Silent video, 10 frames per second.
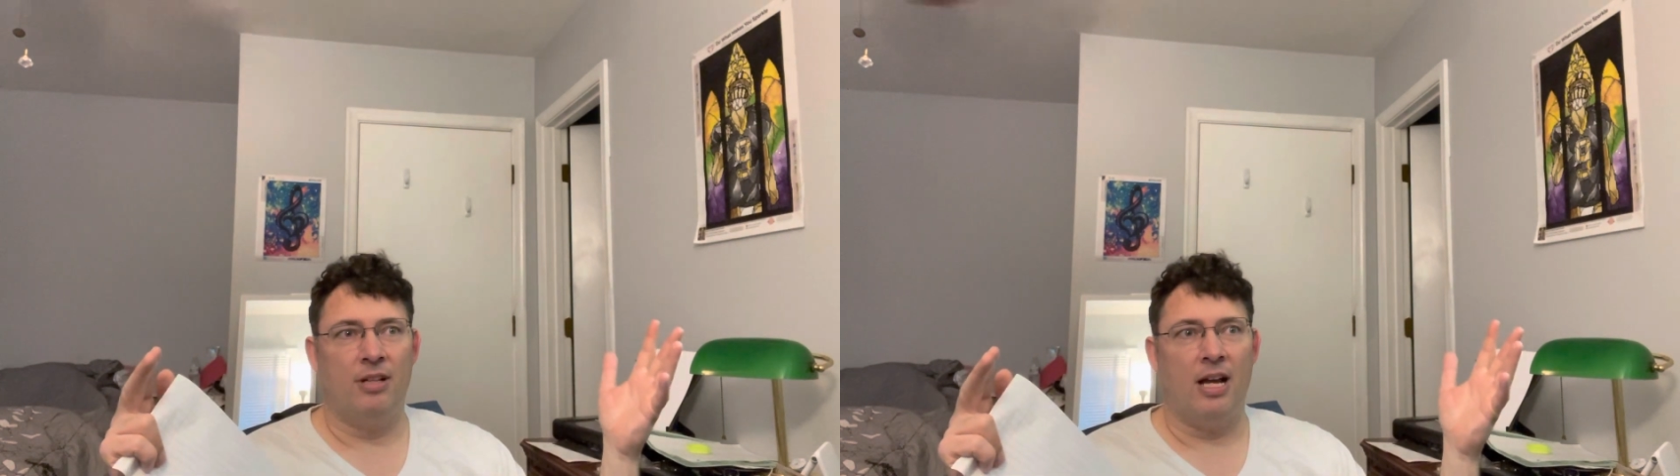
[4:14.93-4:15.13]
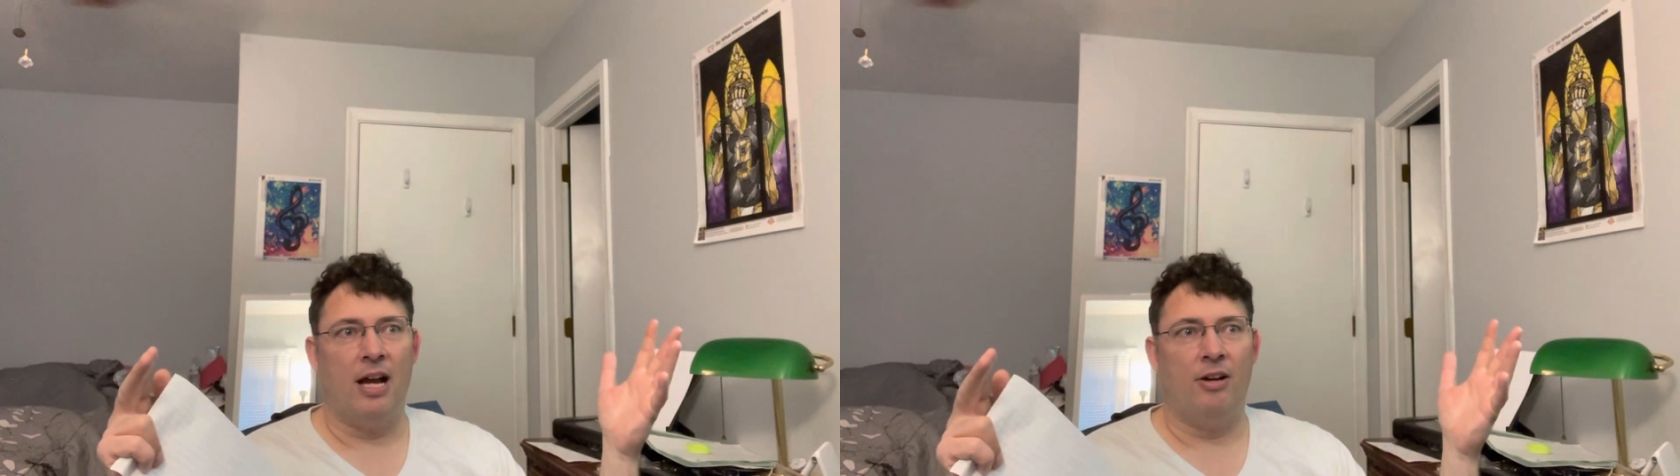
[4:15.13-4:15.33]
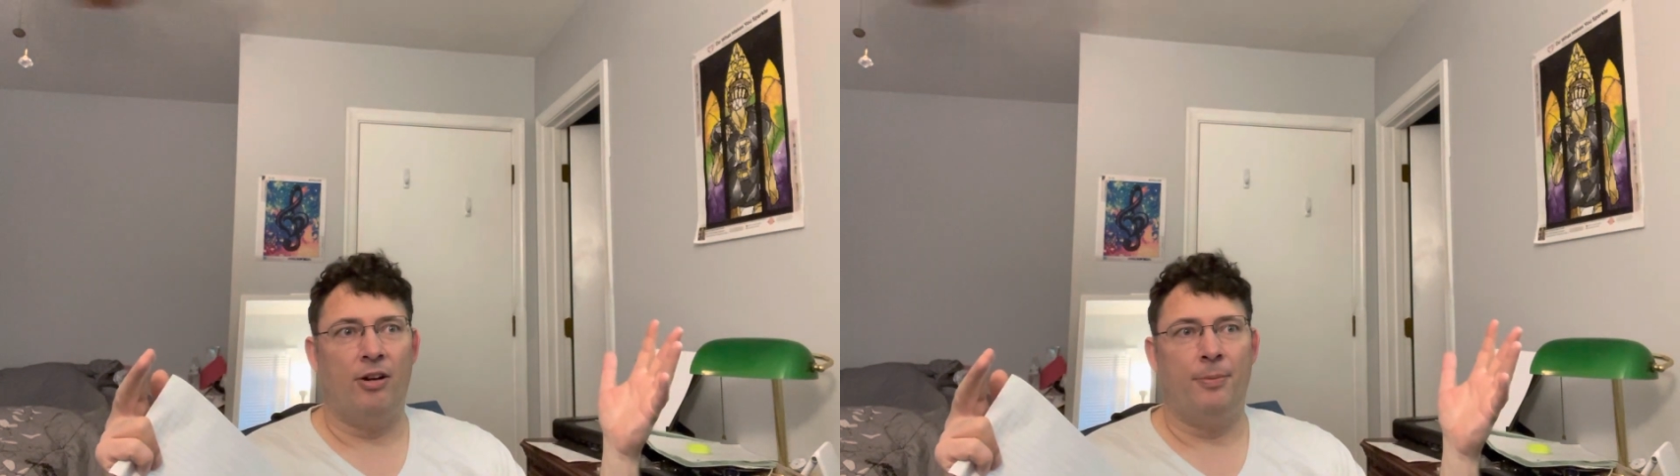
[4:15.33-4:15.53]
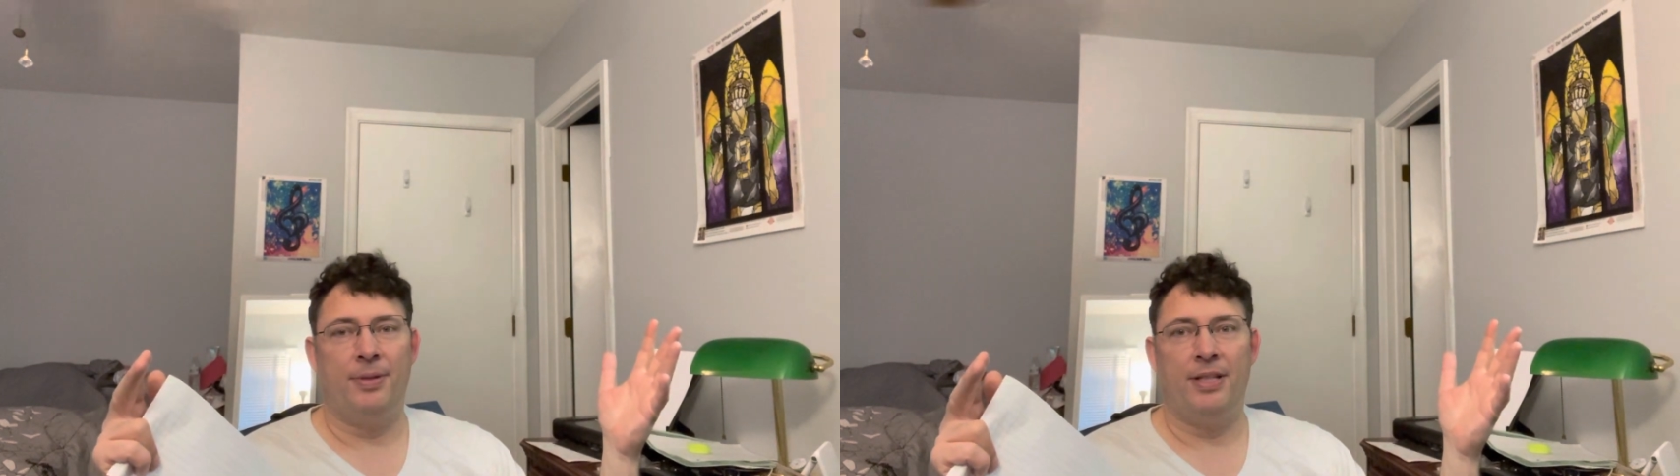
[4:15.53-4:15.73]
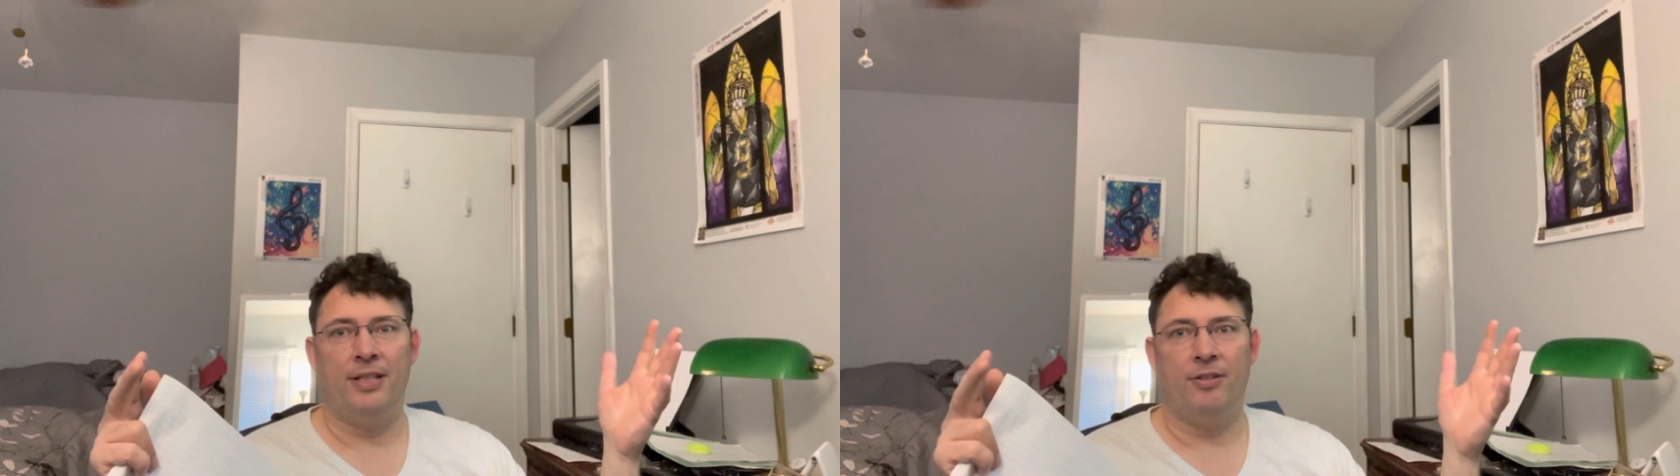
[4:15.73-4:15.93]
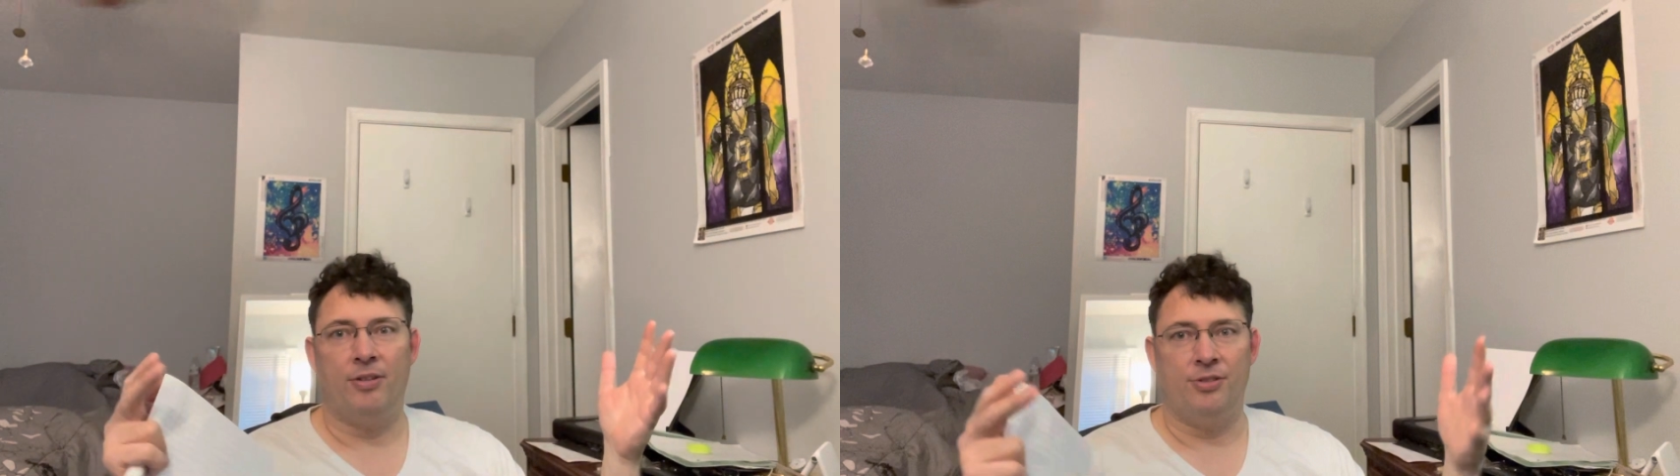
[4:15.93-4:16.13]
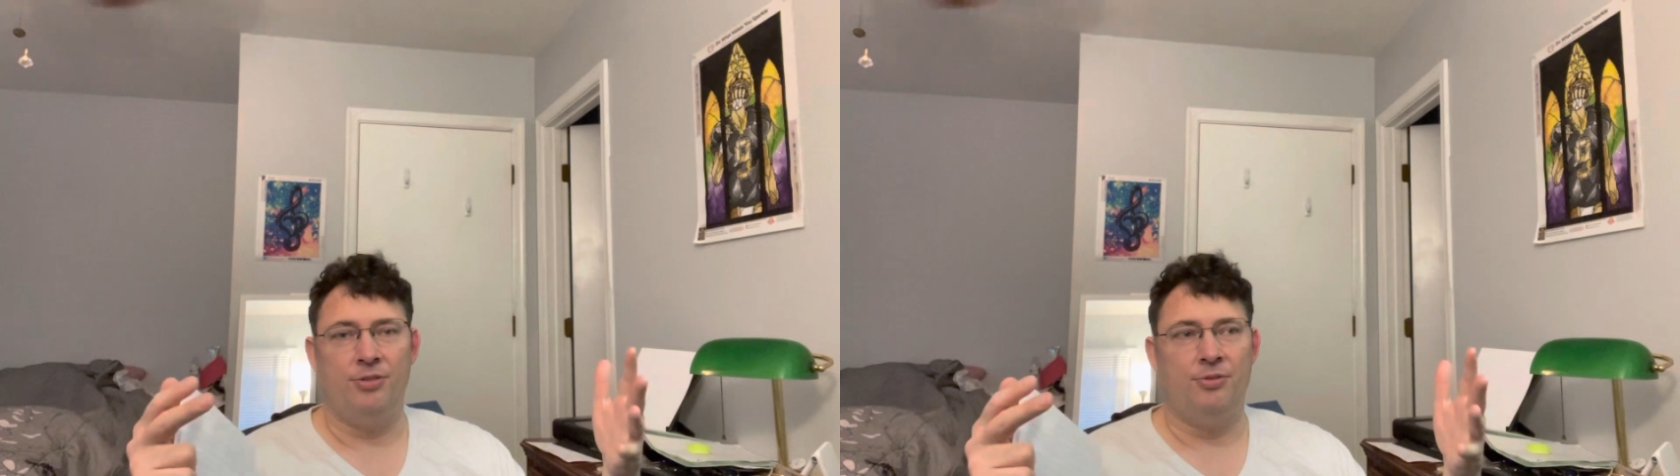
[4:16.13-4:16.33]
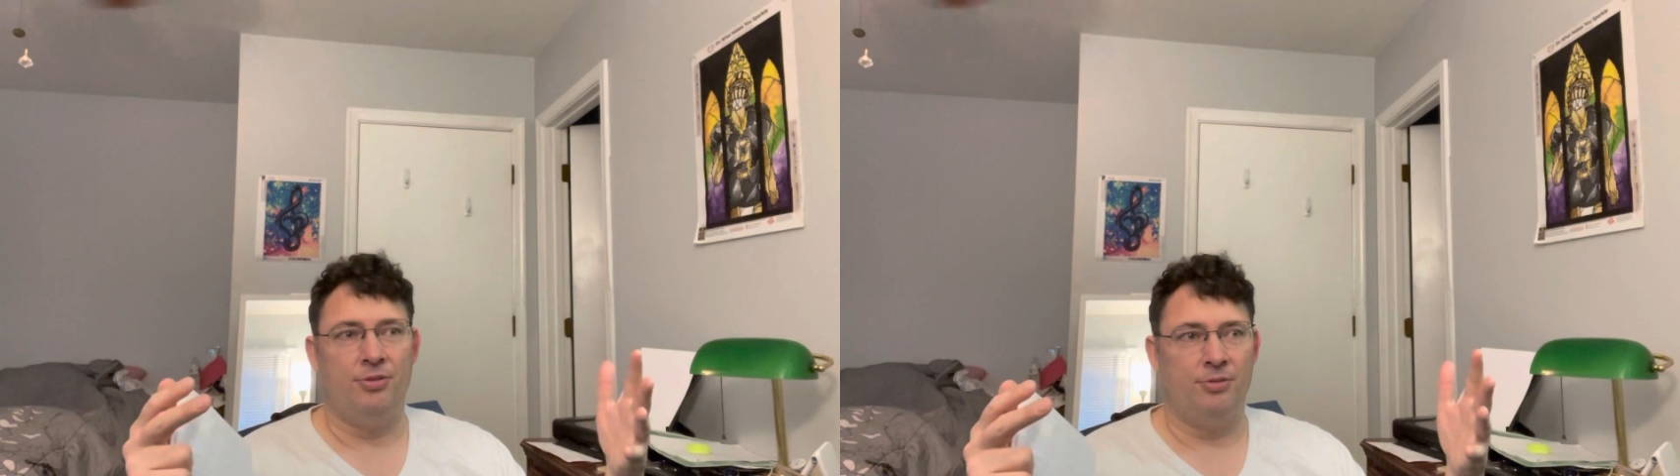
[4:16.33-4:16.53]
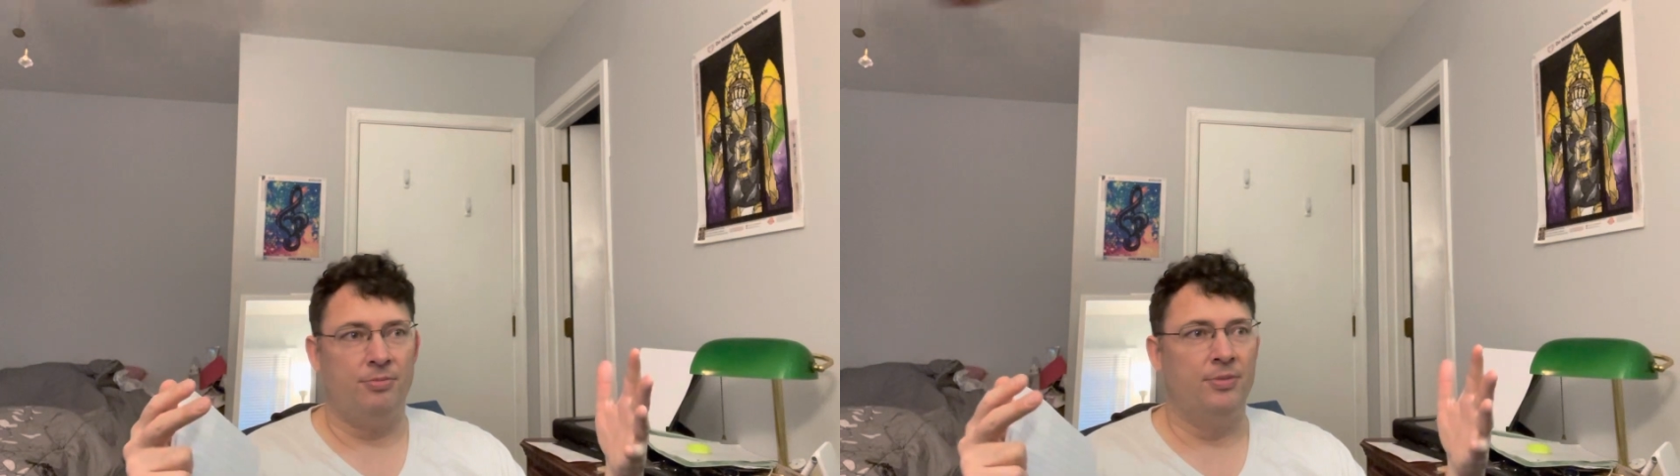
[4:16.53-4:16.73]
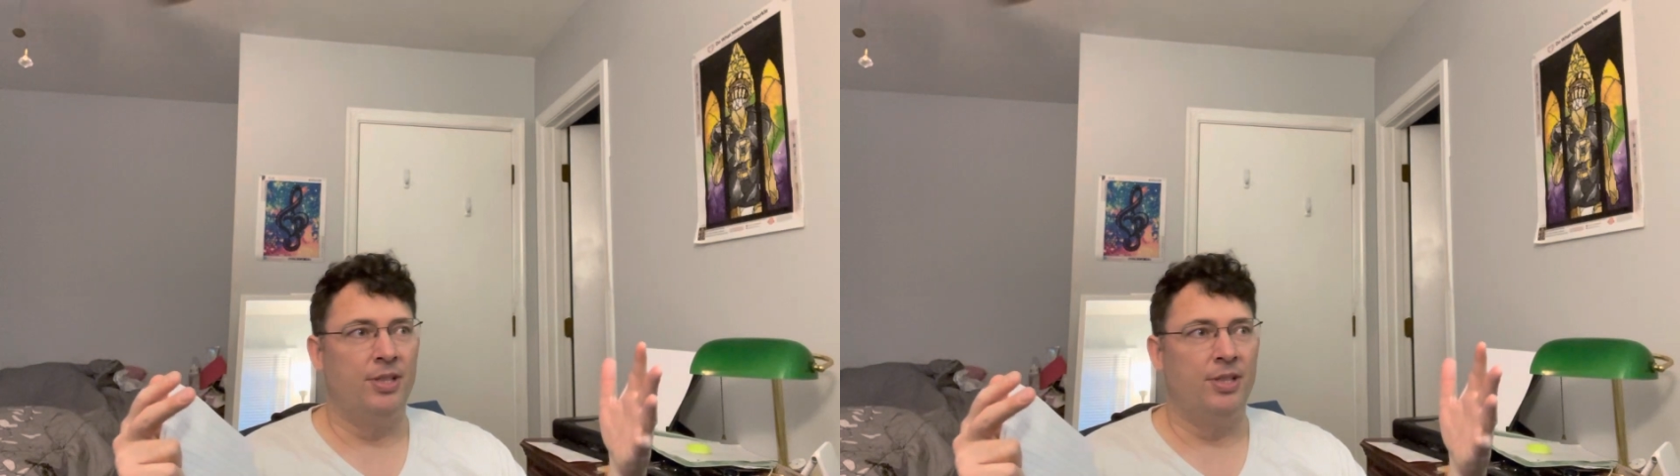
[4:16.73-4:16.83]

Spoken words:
IRP on YouTube.